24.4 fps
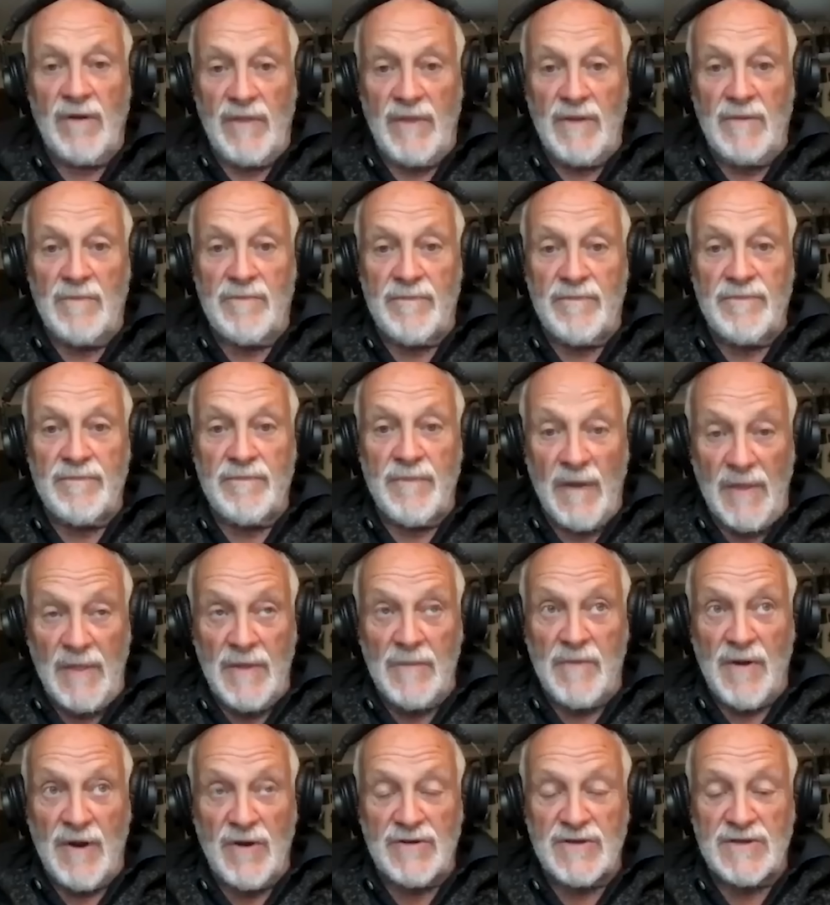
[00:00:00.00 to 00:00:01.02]
the
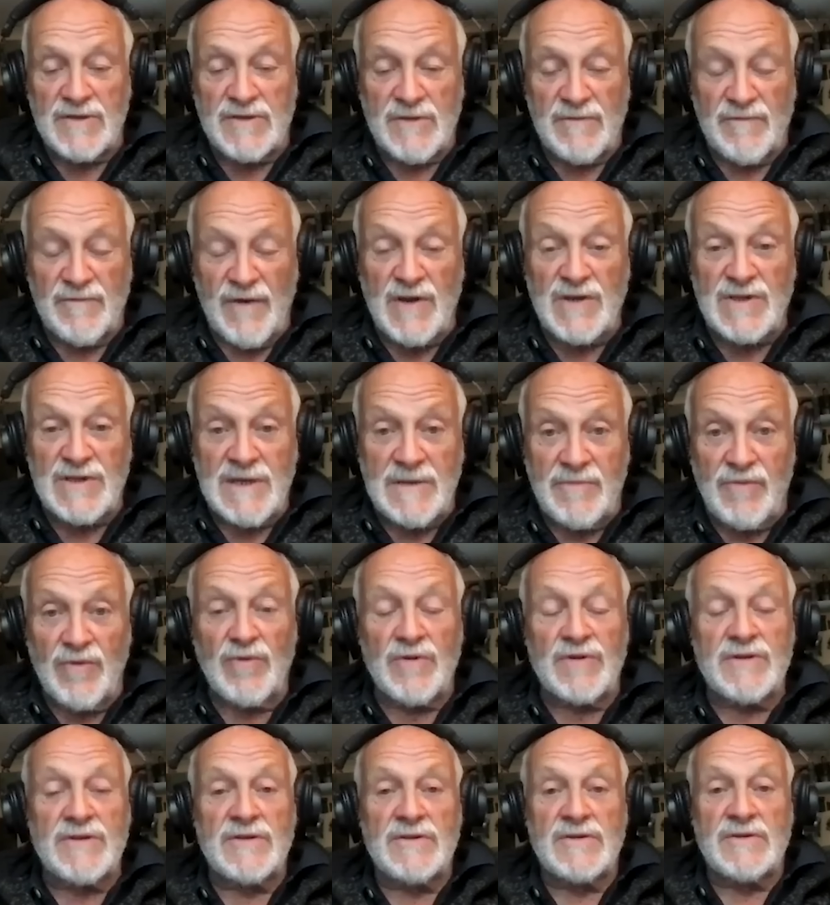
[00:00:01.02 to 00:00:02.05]
boat is eventually
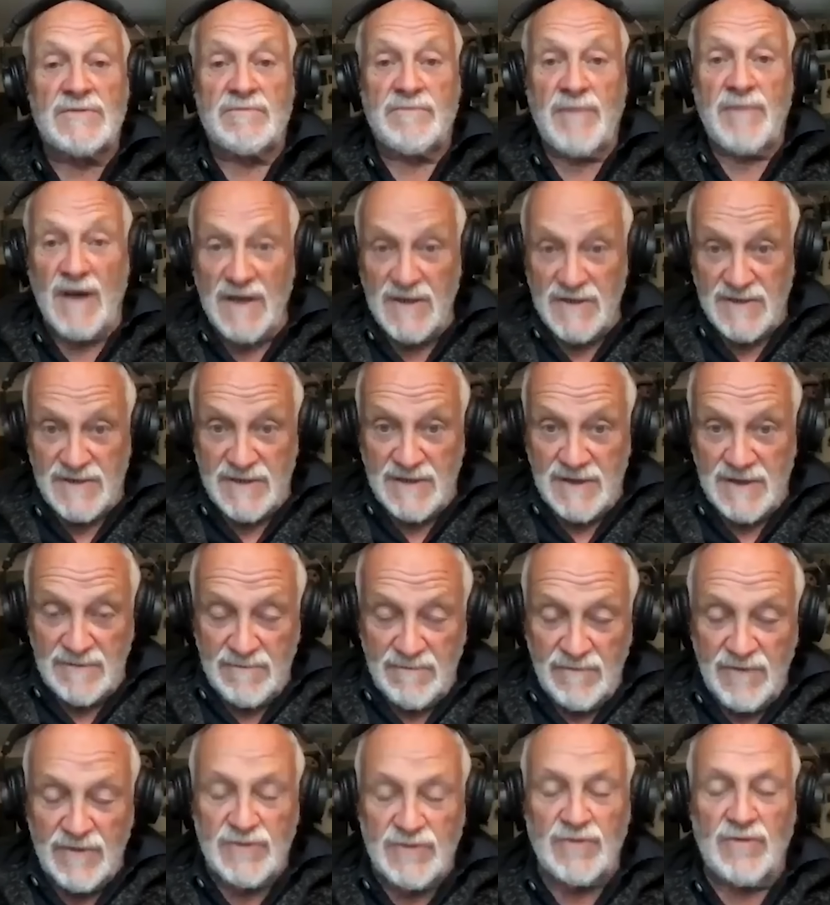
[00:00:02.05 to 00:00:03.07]
brought to the
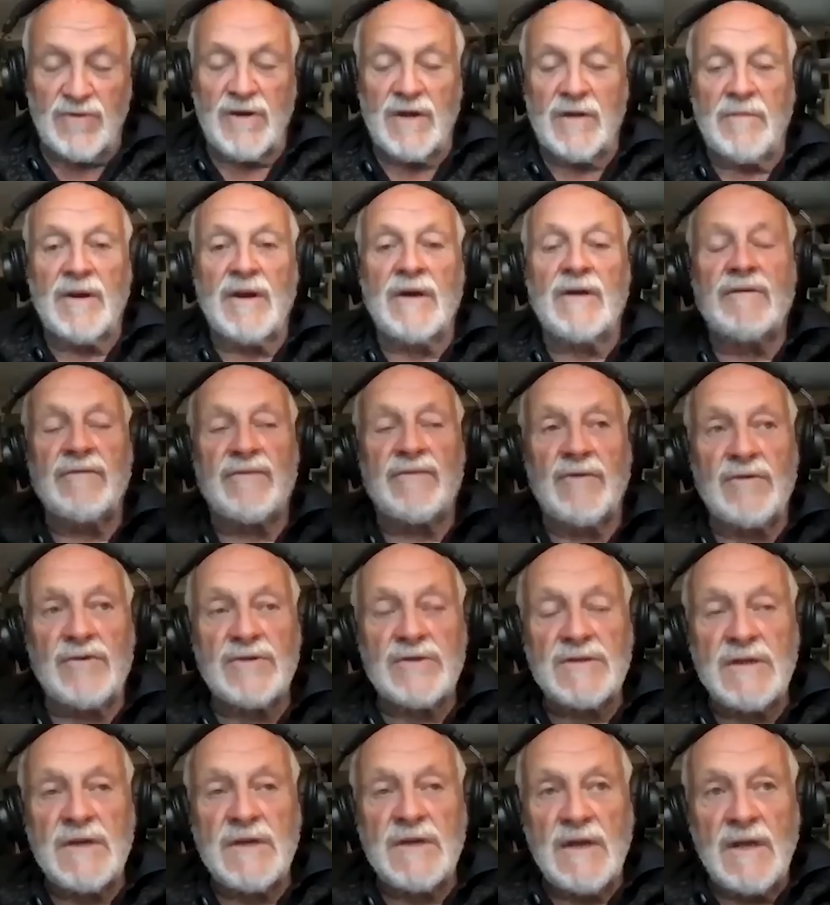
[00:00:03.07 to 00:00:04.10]
Bayesian, we're talking about, of course,
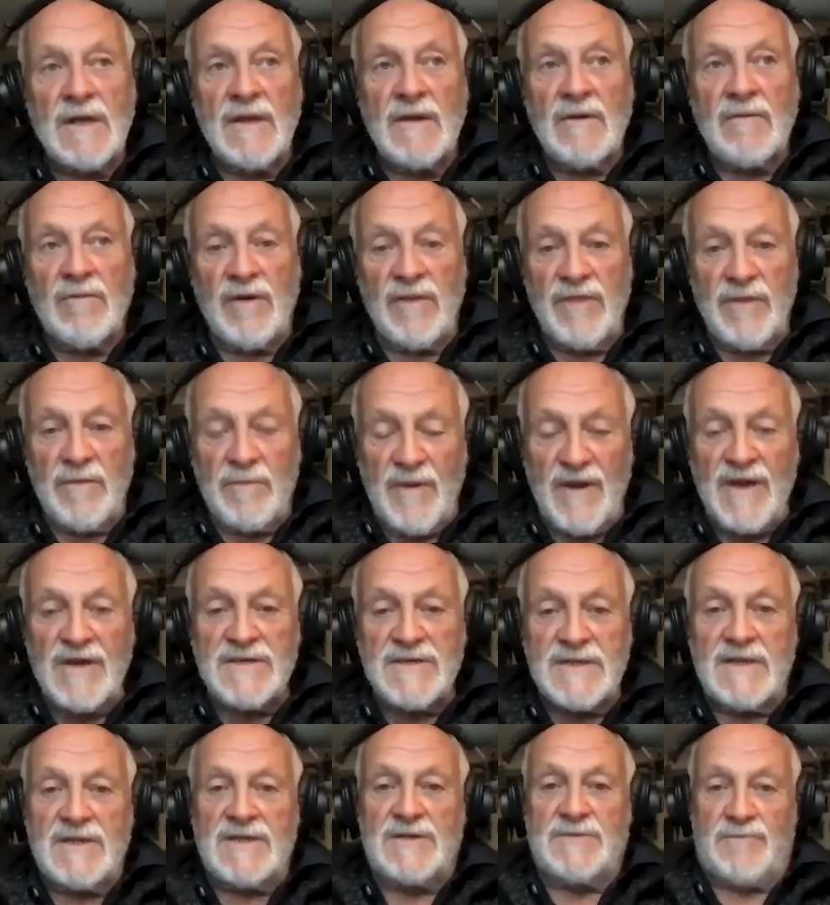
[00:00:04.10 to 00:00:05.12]
when the
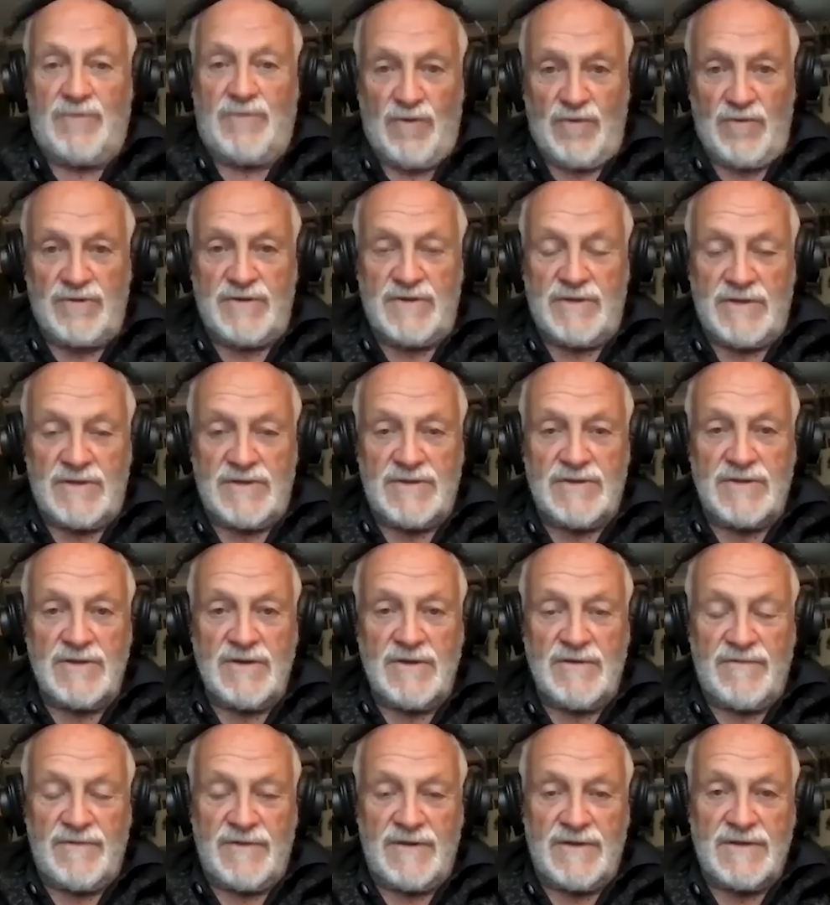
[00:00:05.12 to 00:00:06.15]
Bayesian is brought to the
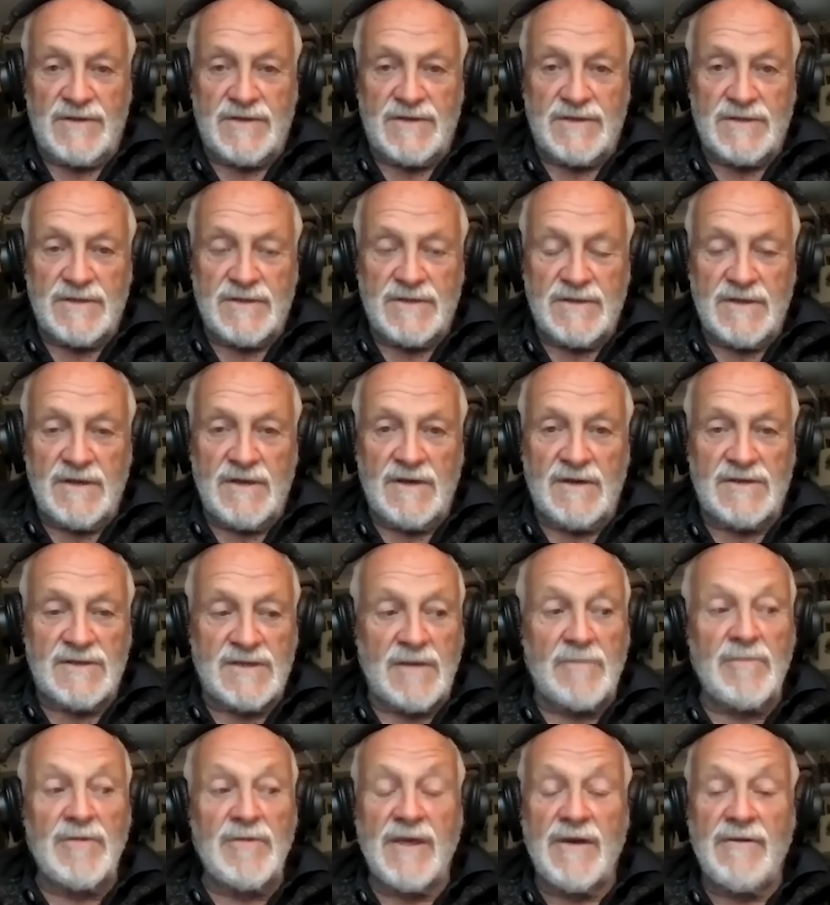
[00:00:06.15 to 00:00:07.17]
surface,
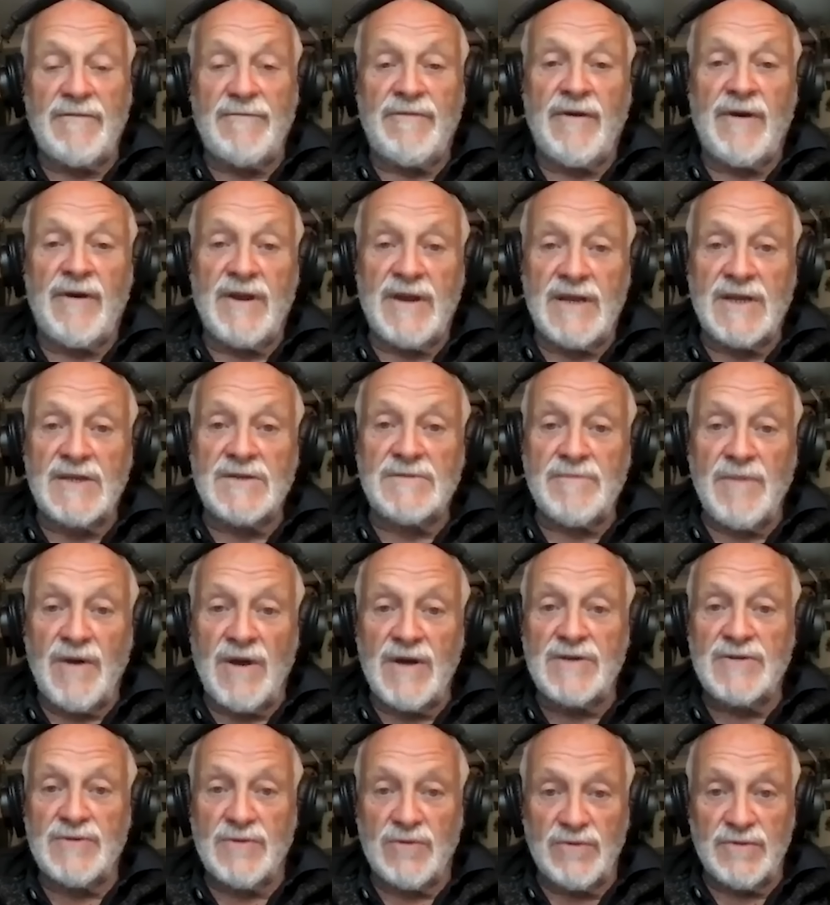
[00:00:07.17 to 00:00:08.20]
some of their findings
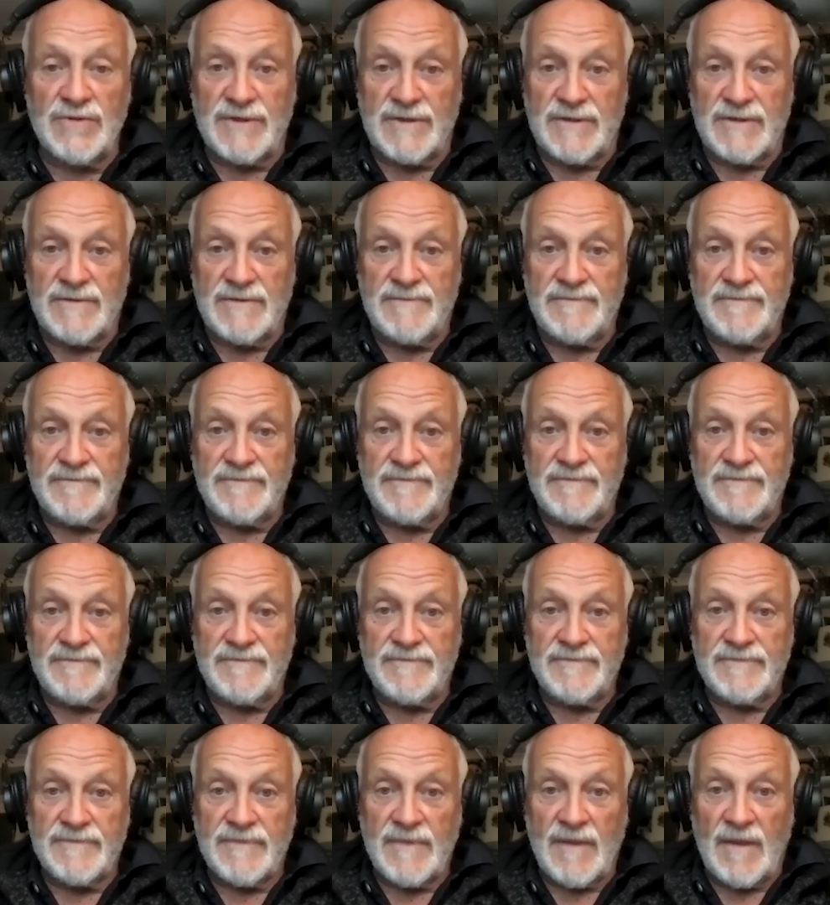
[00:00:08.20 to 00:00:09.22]
might alter.
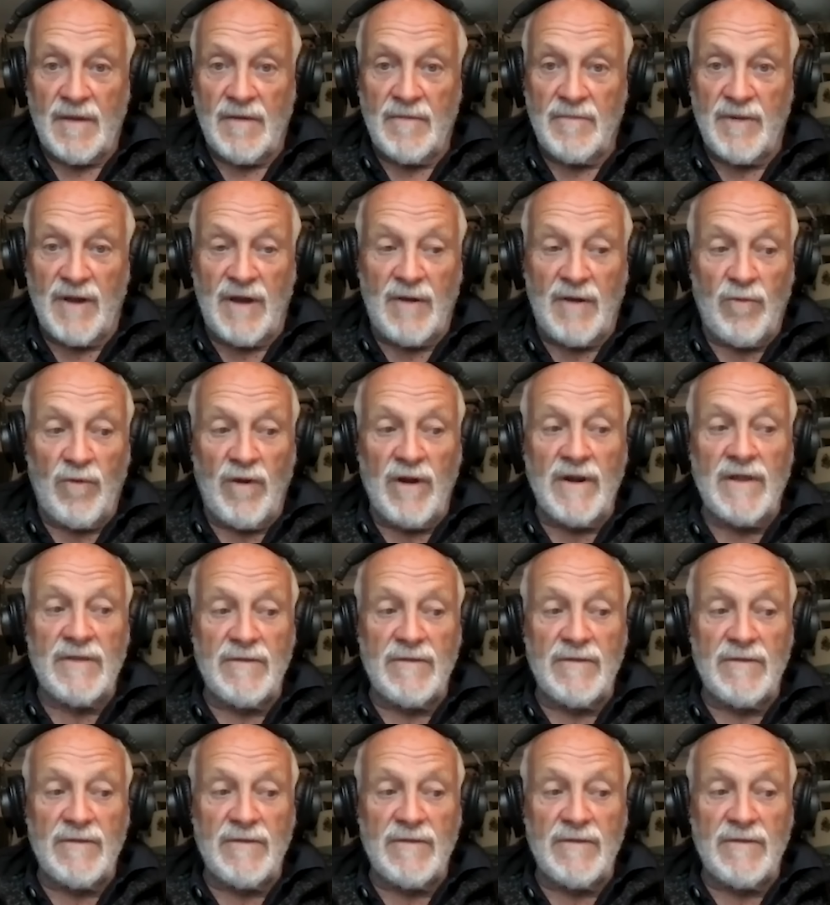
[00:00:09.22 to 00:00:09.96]
But one of the